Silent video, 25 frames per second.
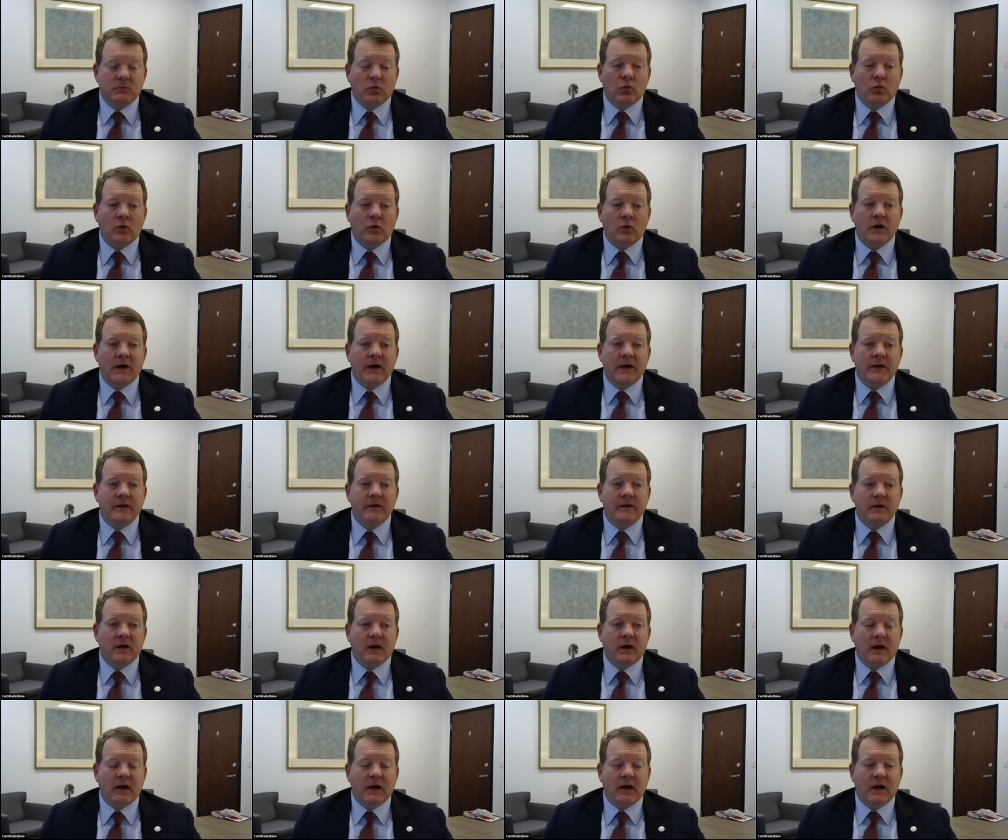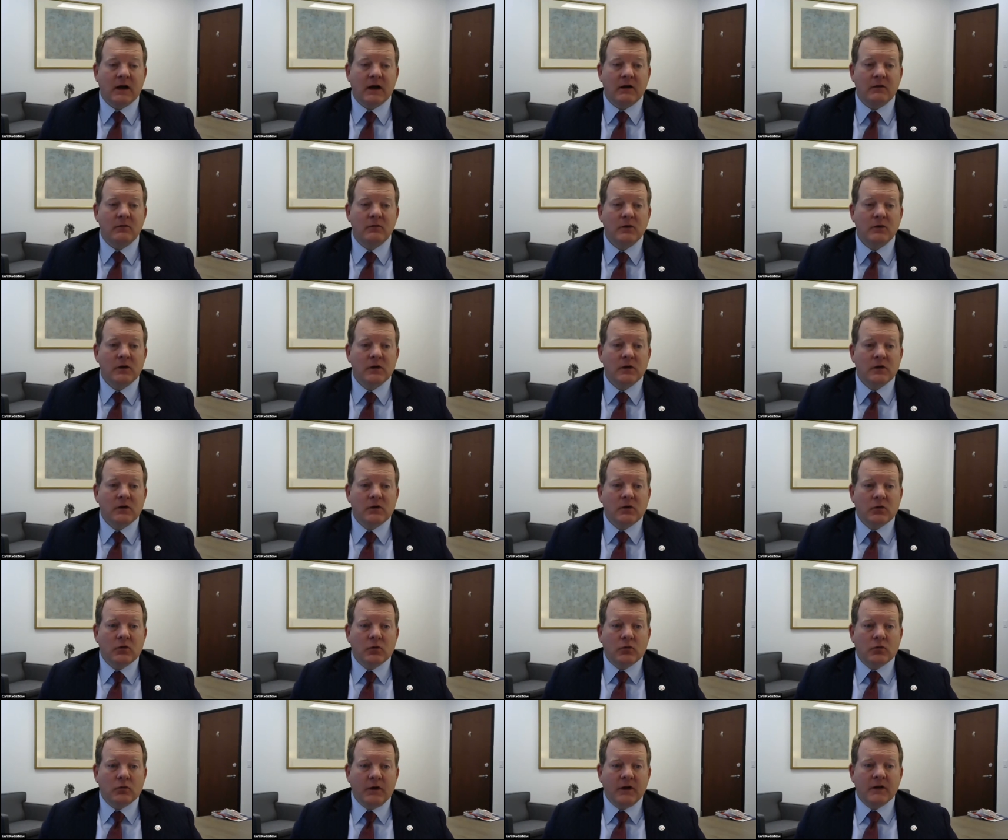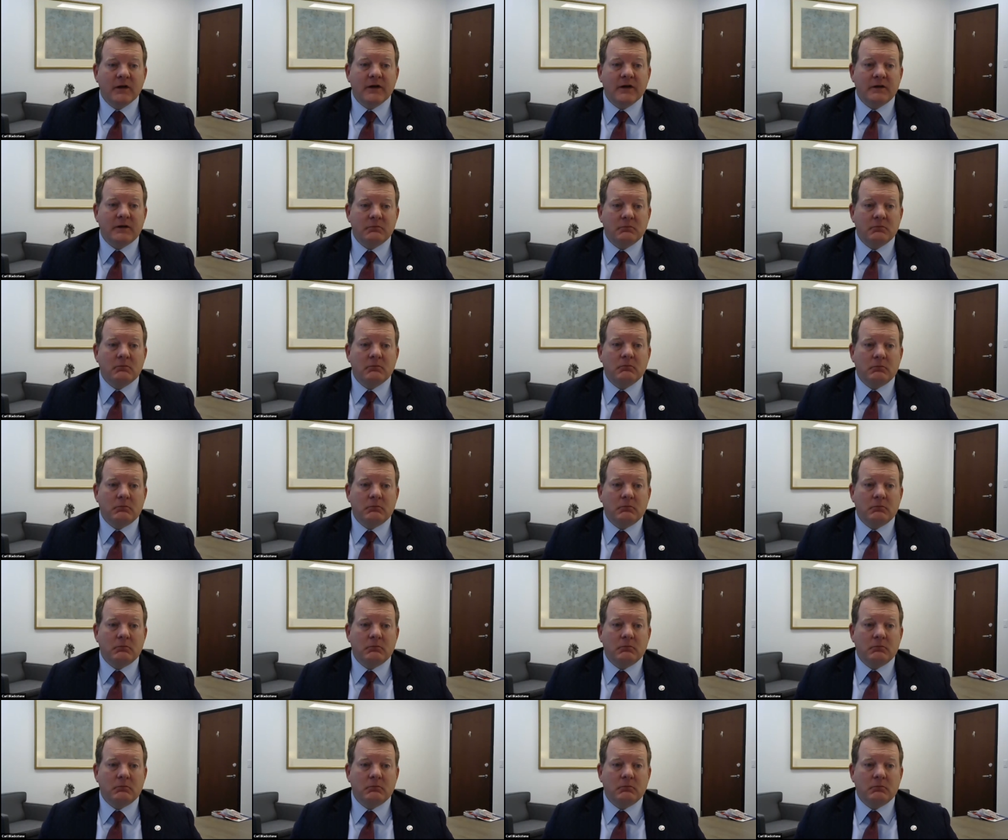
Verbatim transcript: One, uh, really